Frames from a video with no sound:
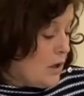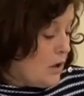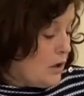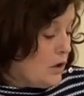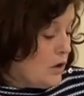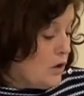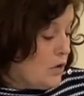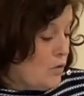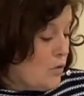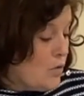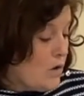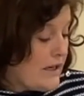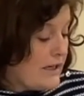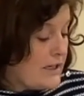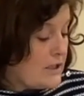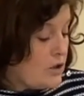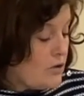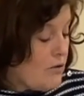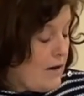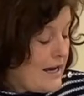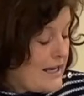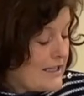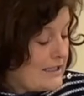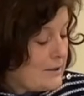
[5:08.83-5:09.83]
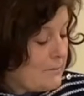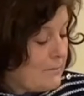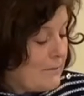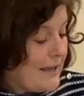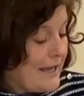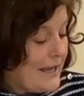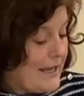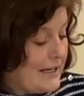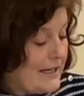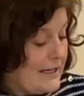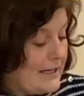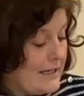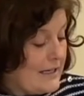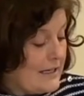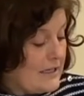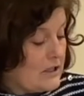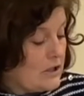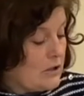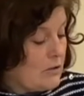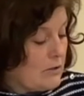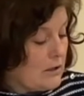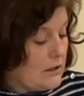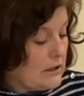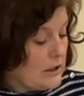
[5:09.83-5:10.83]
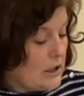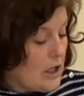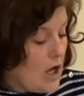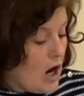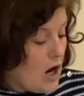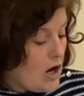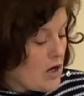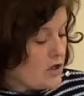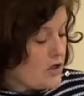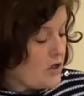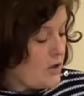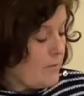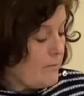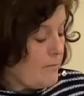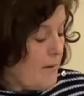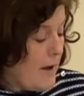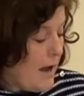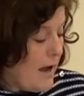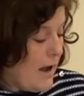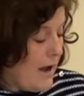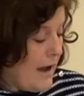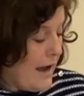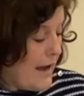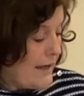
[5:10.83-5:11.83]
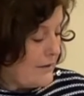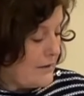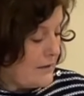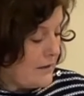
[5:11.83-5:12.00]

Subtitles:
You want to transplant it into a larger pot